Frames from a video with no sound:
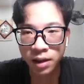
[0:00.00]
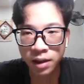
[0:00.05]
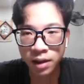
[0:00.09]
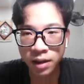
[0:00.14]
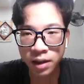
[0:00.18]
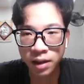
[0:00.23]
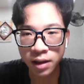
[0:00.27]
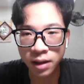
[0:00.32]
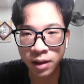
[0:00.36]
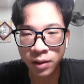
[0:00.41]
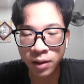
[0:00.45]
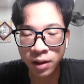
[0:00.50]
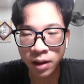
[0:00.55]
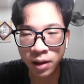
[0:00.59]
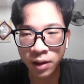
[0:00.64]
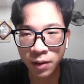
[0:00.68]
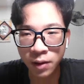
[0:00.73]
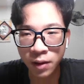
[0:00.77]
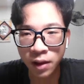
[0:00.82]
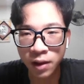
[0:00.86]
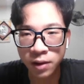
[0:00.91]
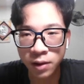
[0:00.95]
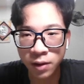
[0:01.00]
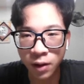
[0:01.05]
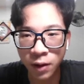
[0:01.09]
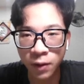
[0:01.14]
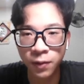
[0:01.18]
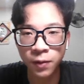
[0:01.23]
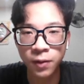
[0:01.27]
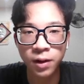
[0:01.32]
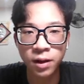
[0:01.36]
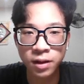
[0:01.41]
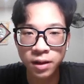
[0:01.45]
So you need to click stop
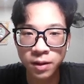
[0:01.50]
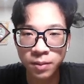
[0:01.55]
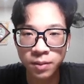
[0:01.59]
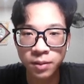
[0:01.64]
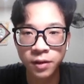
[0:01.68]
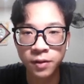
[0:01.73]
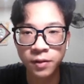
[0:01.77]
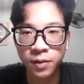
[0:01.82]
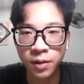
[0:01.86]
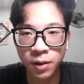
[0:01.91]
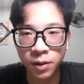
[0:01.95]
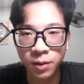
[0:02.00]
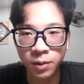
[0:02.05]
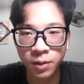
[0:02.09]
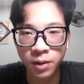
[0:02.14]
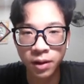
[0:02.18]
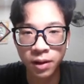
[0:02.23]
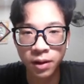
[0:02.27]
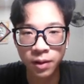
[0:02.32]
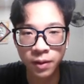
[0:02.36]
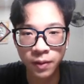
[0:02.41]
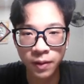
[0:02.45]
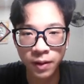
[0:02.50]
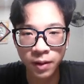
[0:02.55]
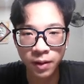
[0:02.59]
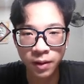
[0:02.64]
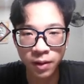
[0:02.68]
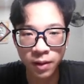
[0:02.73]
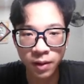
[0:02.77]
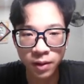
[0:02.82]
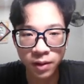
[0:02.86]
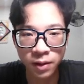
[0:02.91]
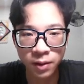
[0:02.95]
first before work with
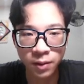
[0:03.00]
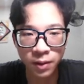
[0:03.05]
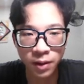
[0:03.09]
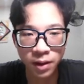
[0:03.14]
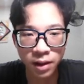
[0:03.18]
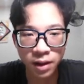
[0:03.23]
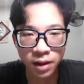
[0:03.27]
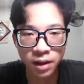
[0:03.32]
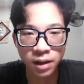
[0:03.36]
another one.